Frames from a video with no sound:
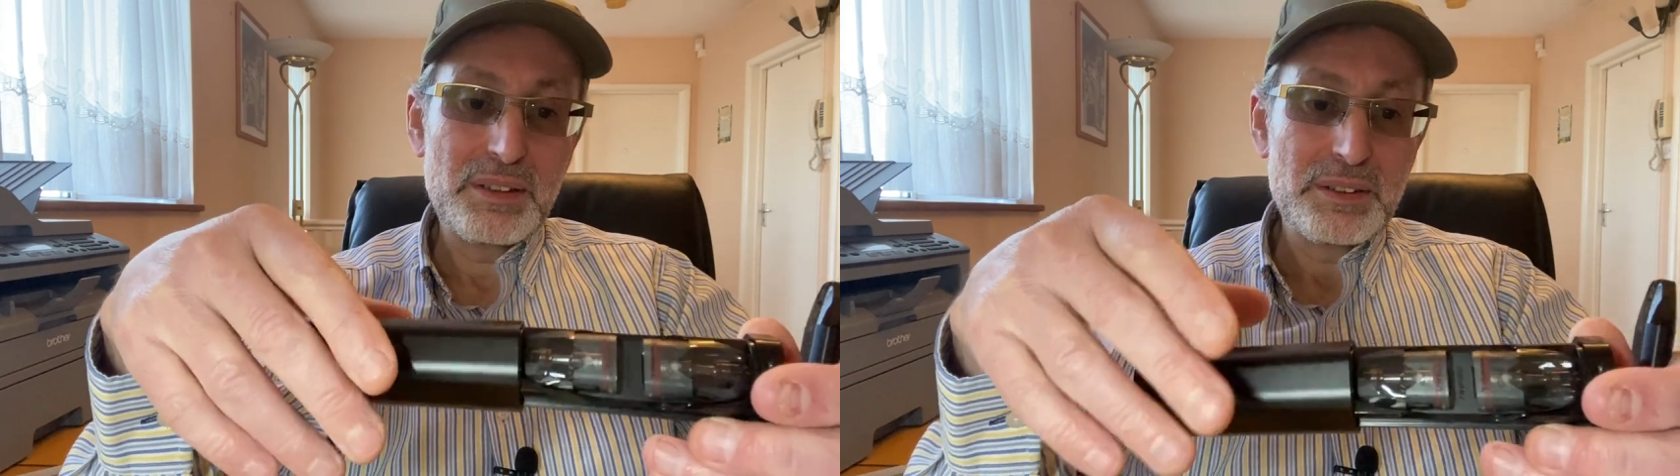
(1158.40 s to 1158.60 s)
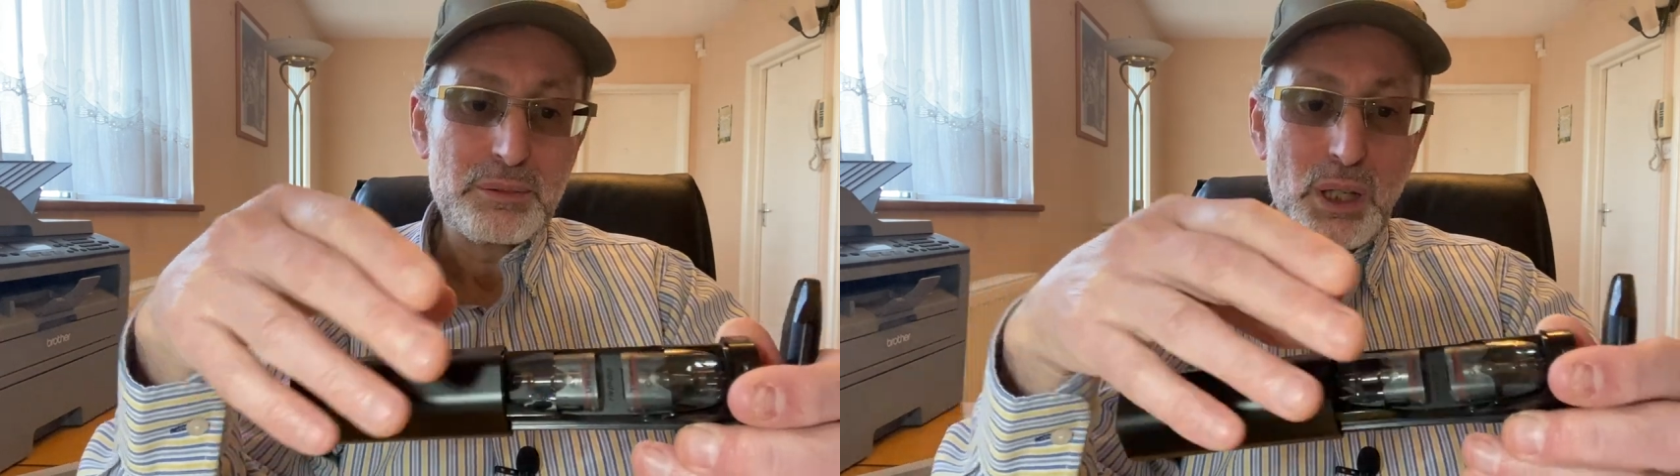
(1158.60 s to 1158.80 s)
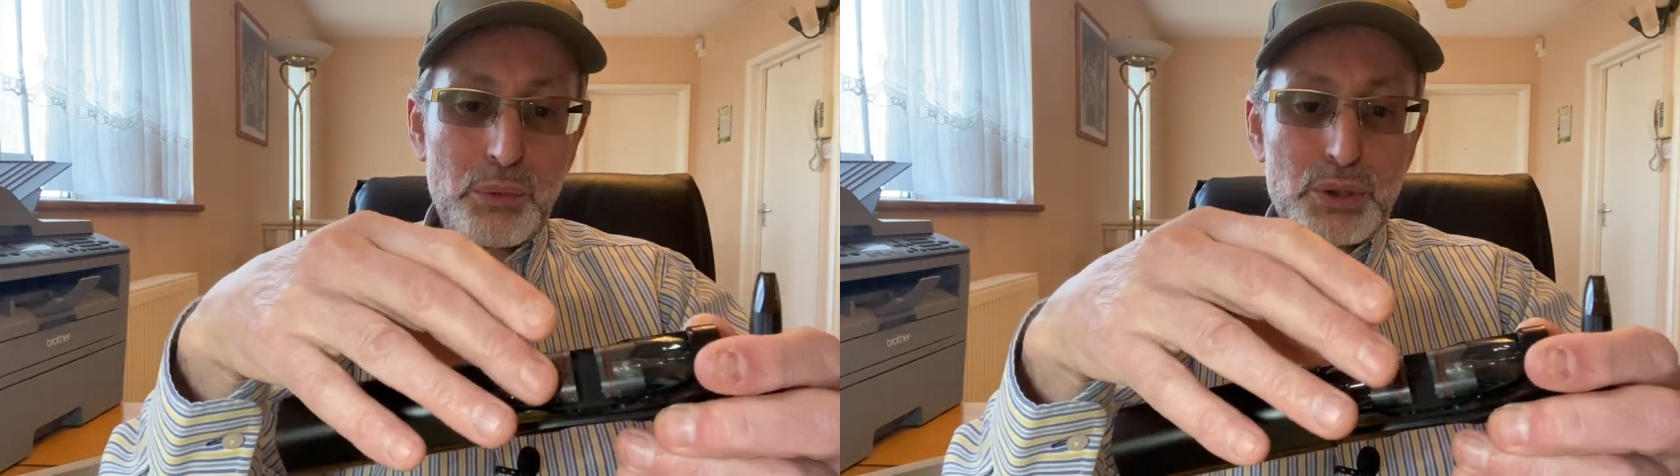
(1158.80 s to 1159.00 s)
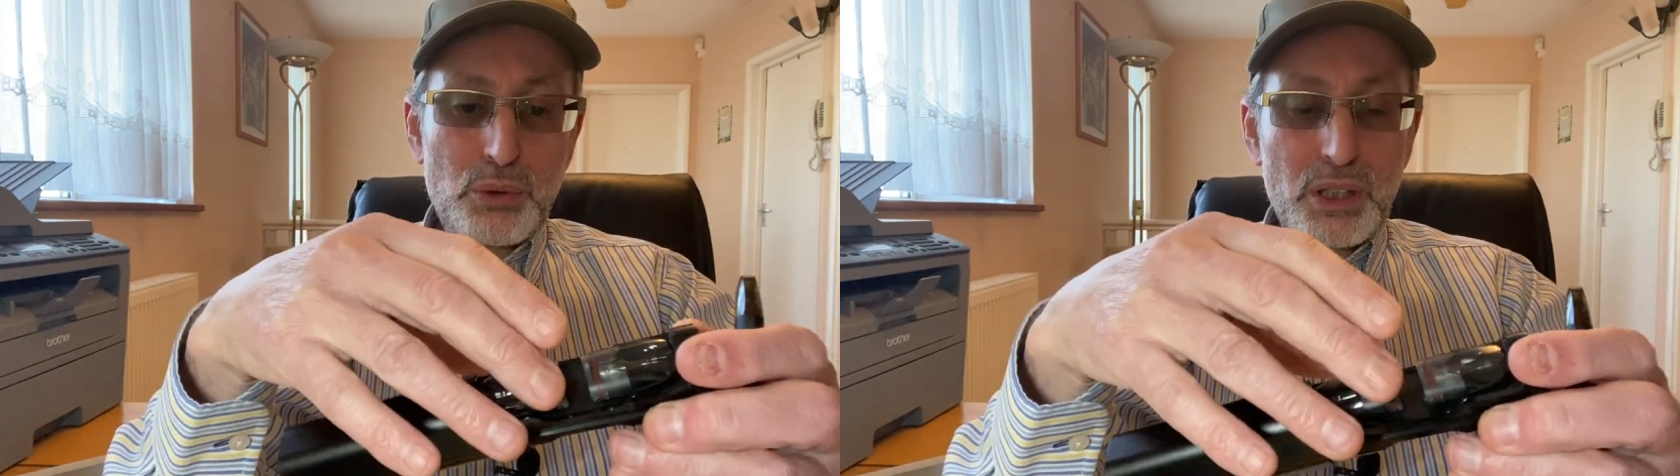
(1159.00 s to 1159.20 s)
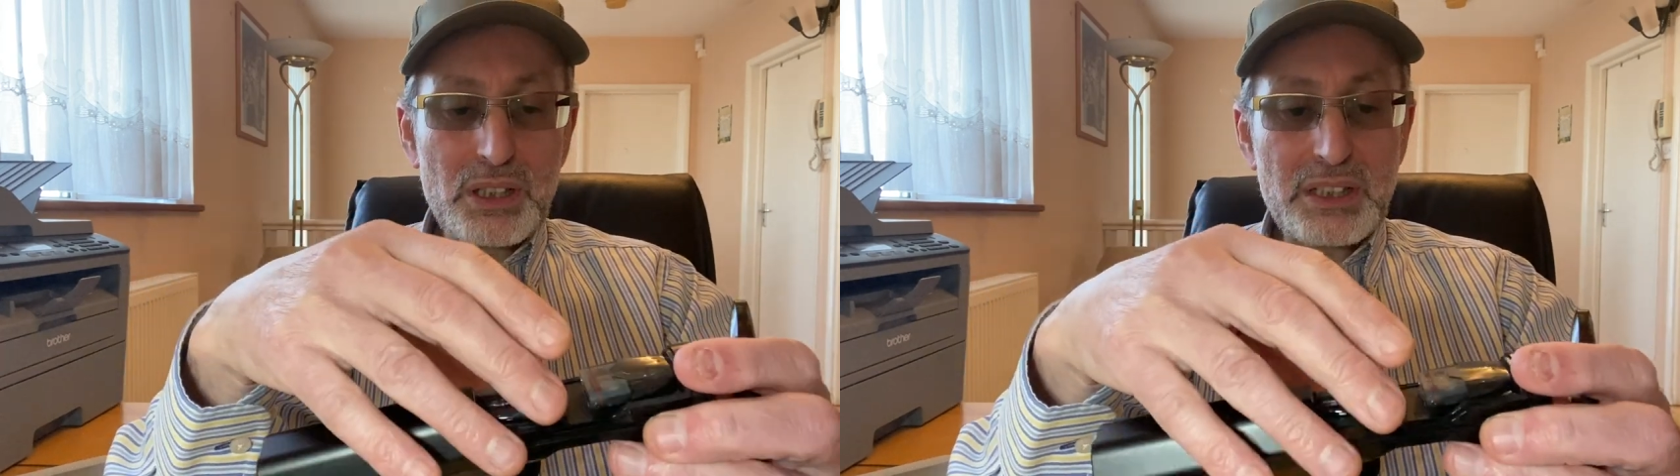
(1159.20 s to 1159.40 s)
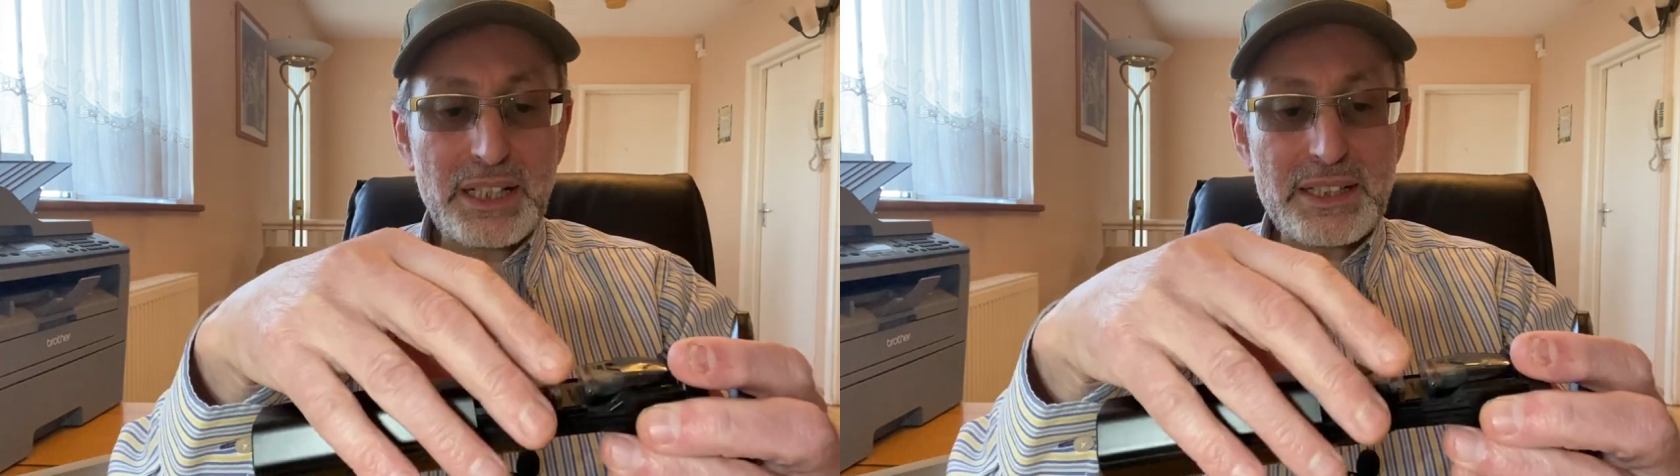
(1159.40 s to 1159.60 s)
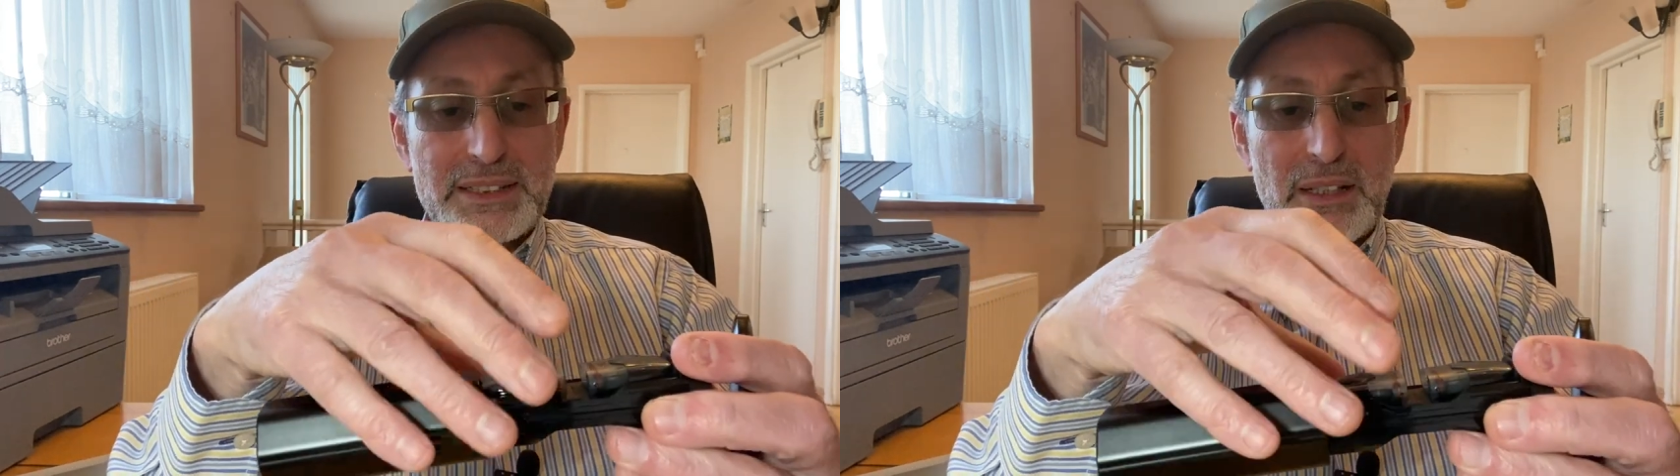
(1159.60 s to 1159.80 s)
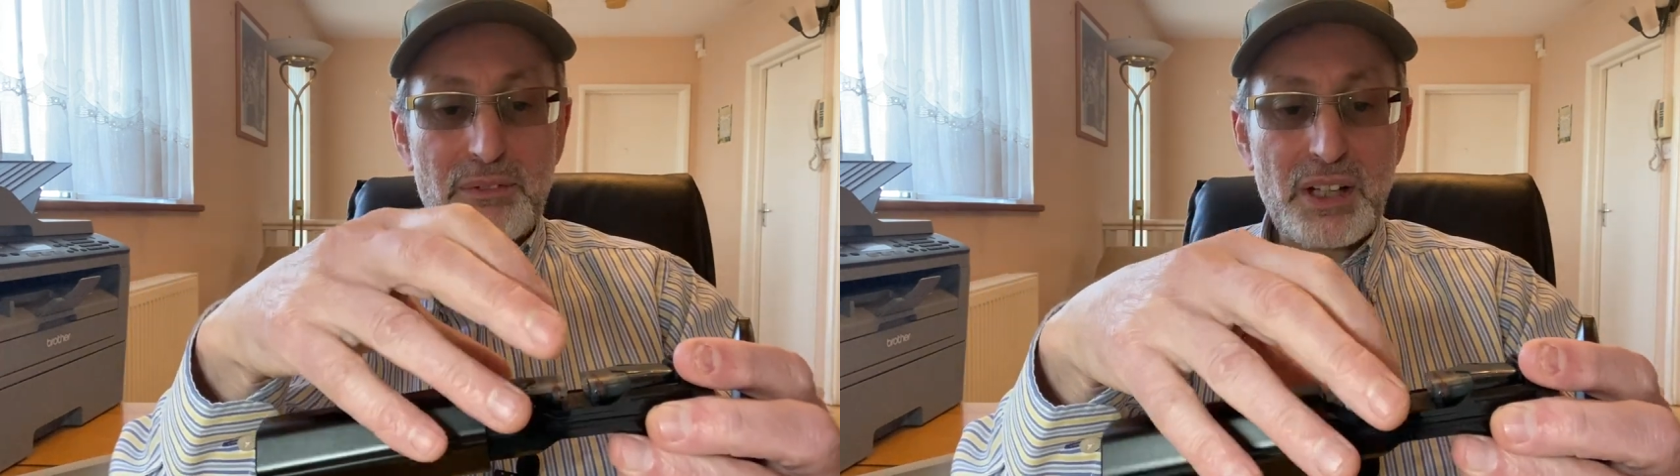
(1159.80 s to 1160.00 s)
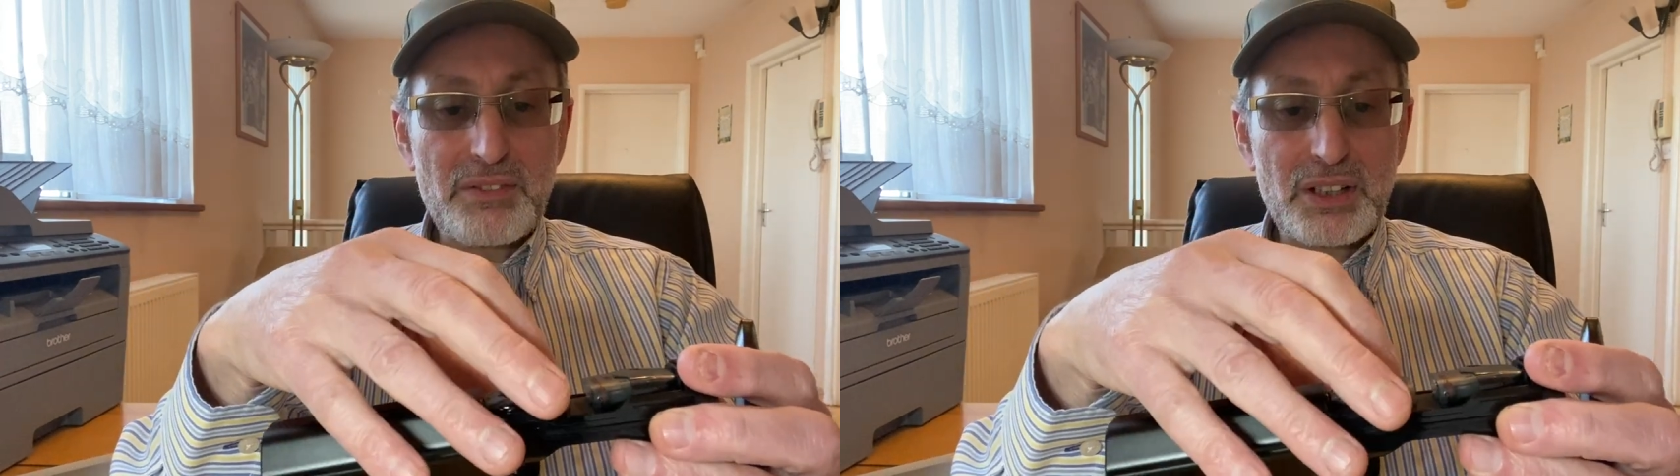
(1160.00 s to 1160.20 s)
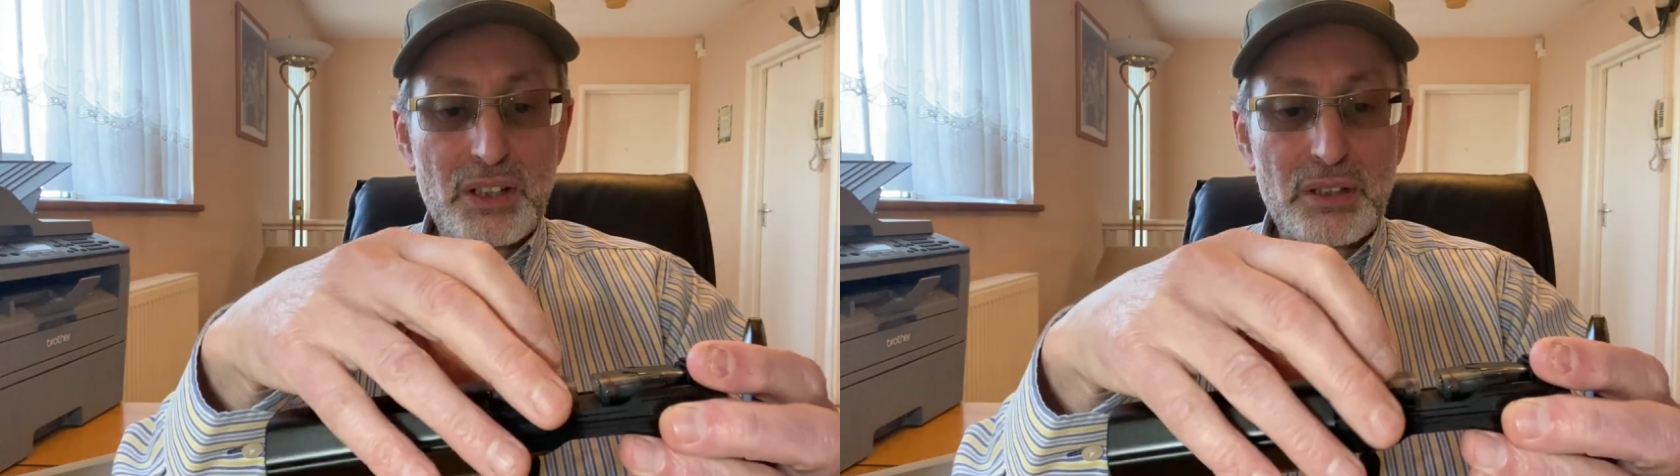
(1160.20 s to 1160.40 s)
Why would you want to take the same
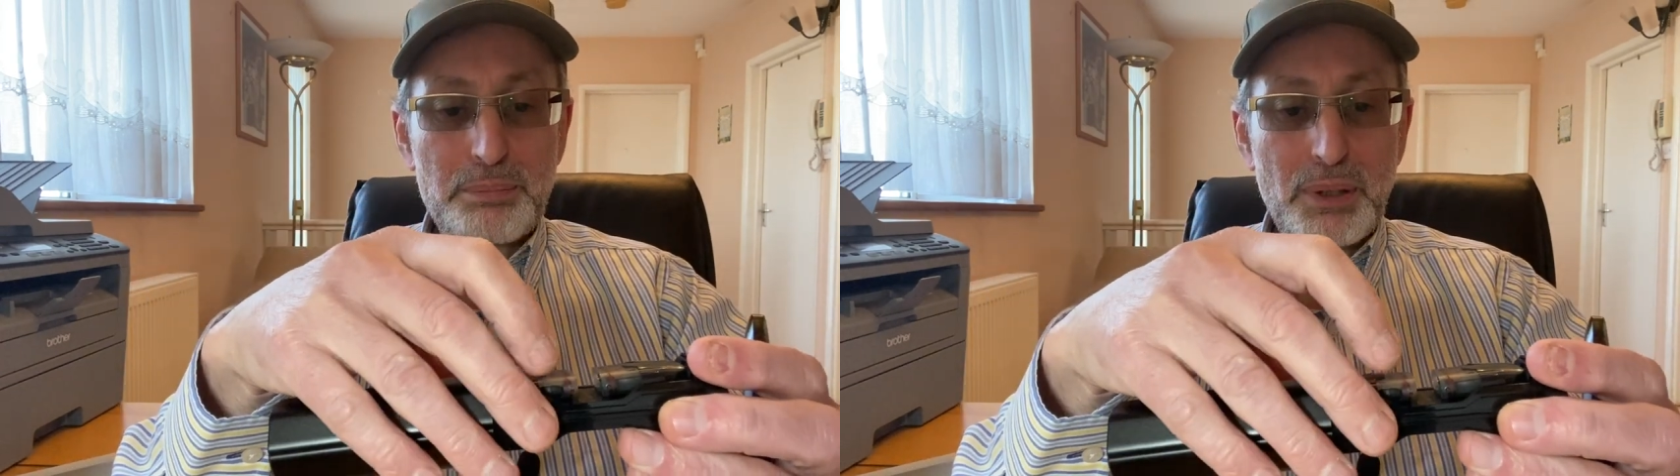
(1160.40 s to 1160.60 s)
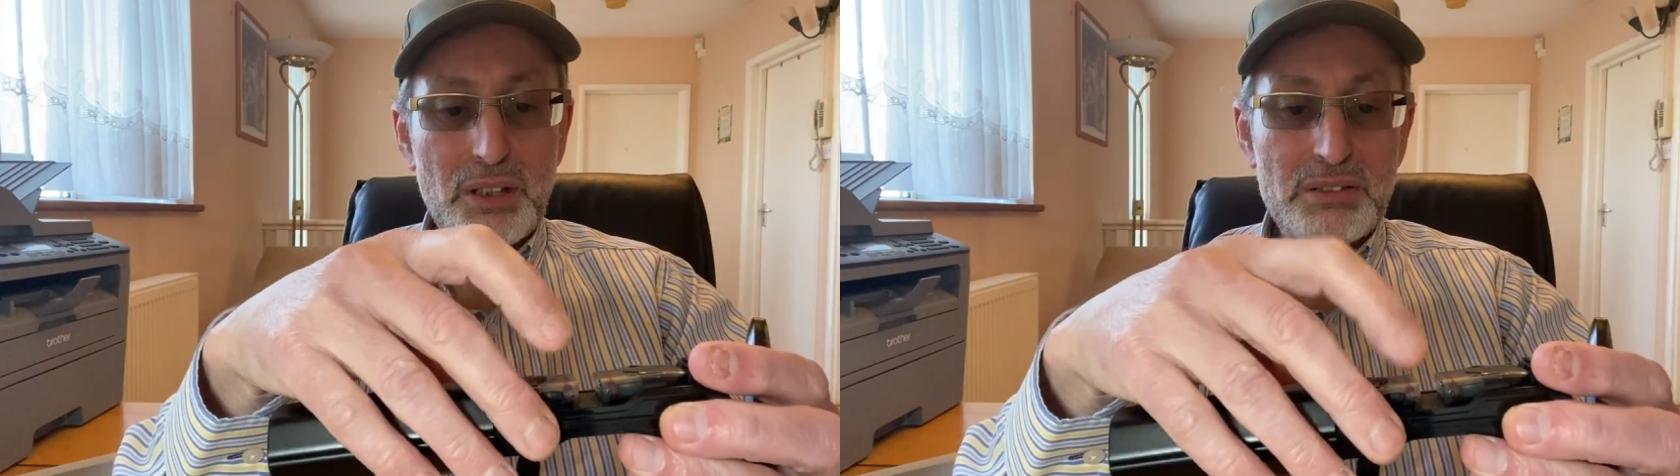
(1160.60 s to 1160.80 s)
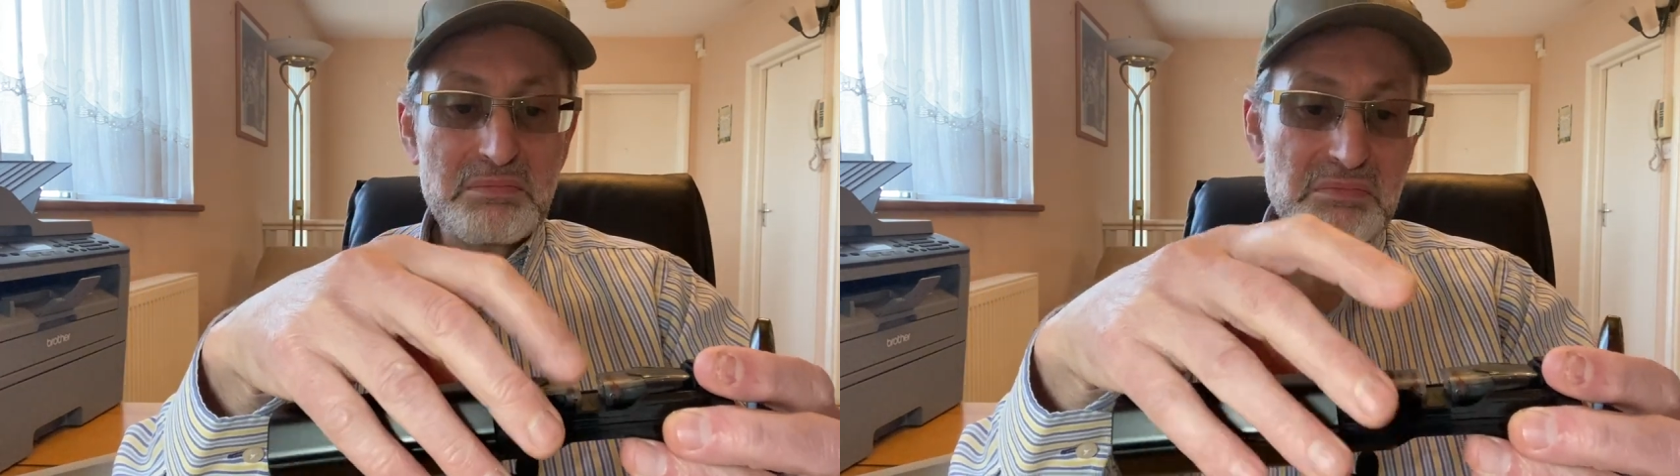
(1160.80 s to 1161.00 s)
flavor another pod?